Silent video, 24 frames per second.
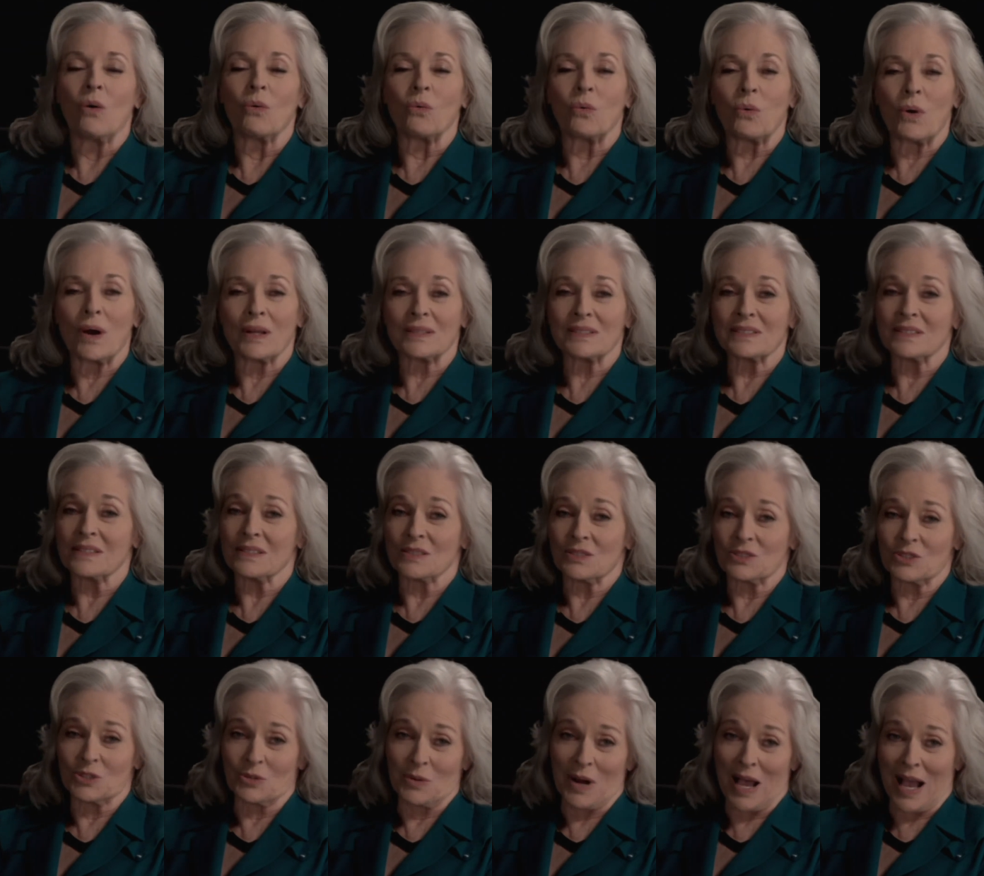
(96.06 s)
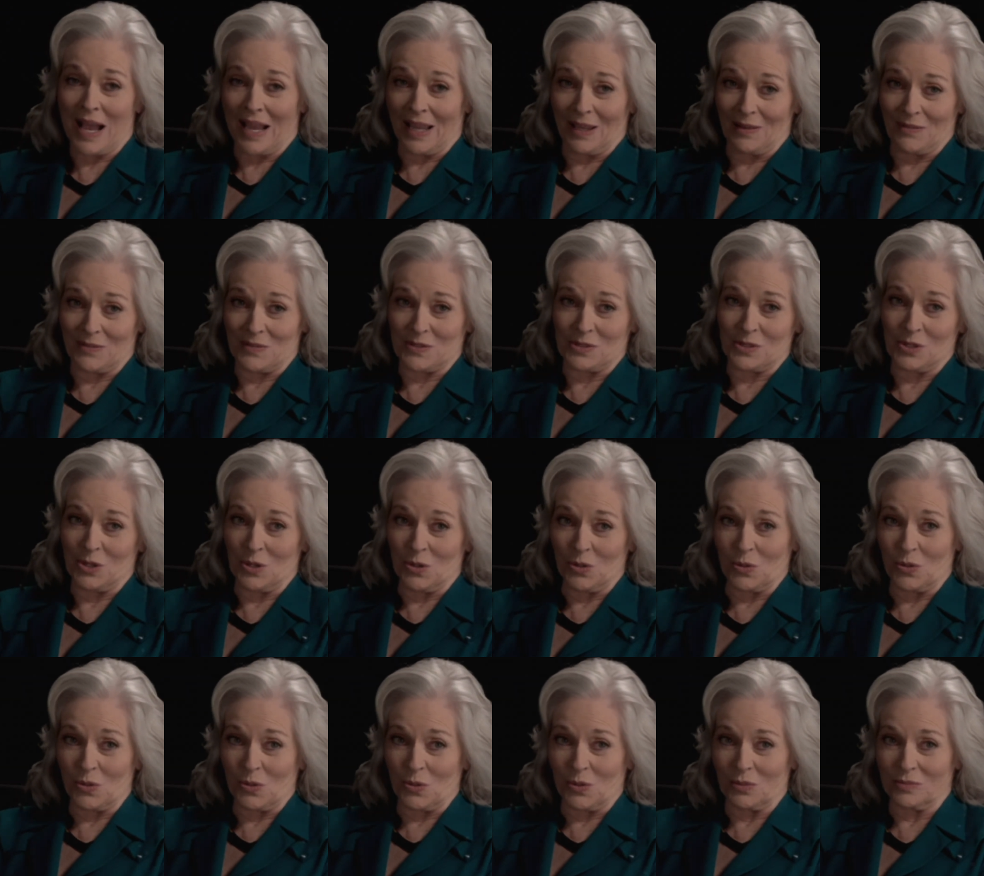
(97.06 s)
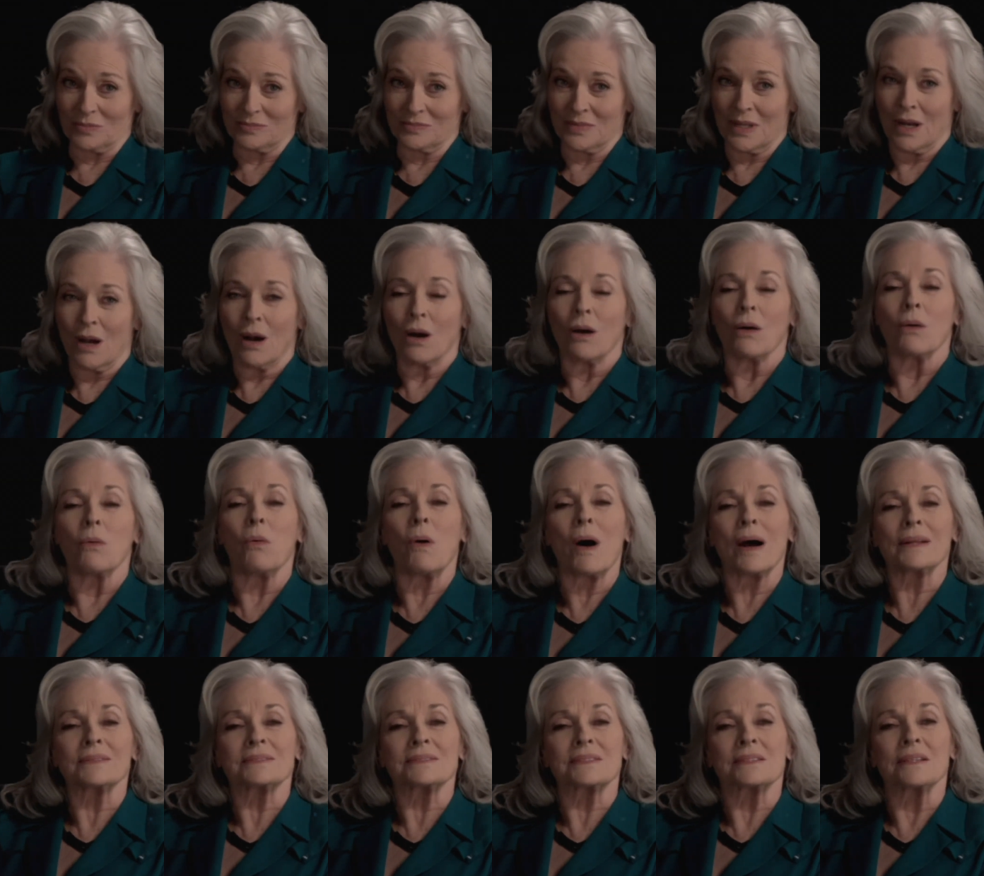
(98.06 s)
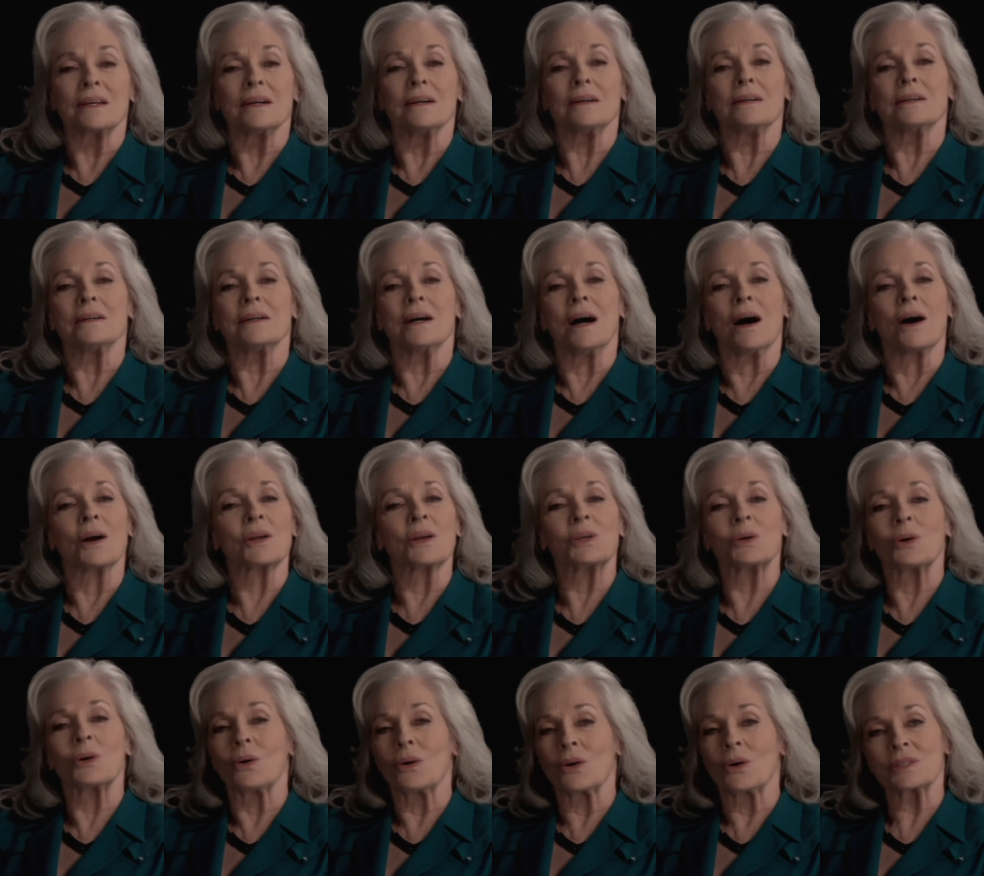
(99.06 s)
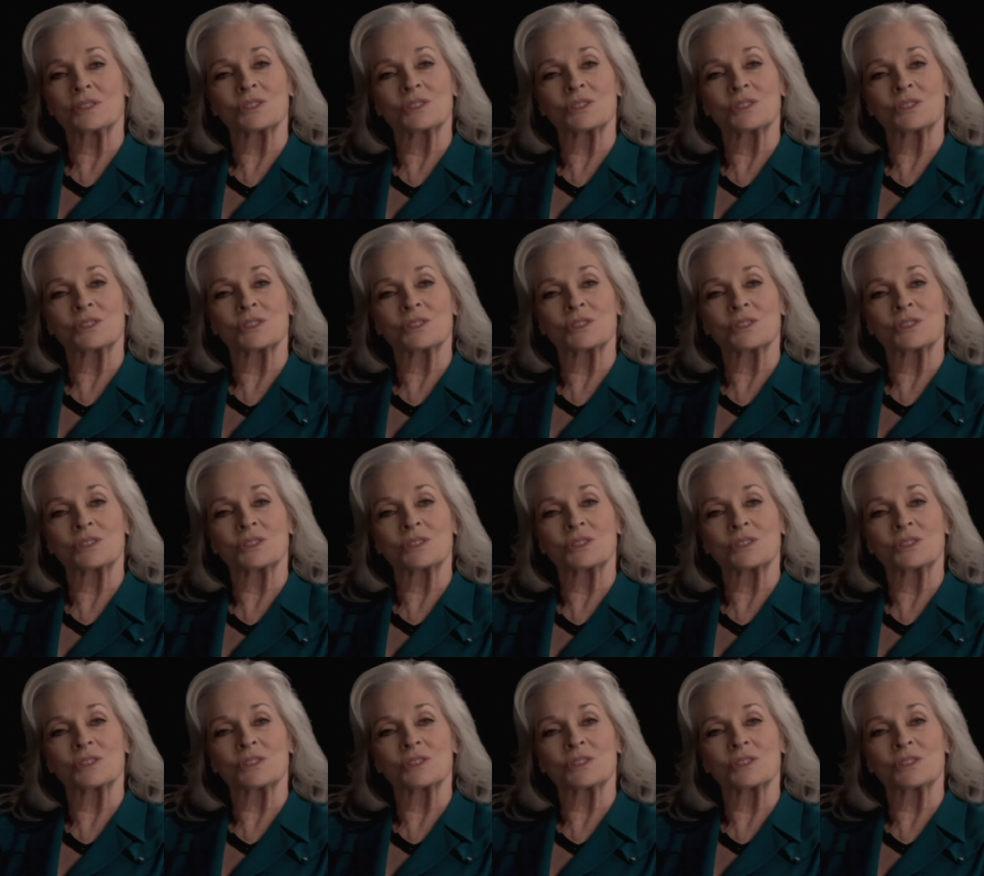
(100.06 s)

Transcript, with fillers: What drives you? What are your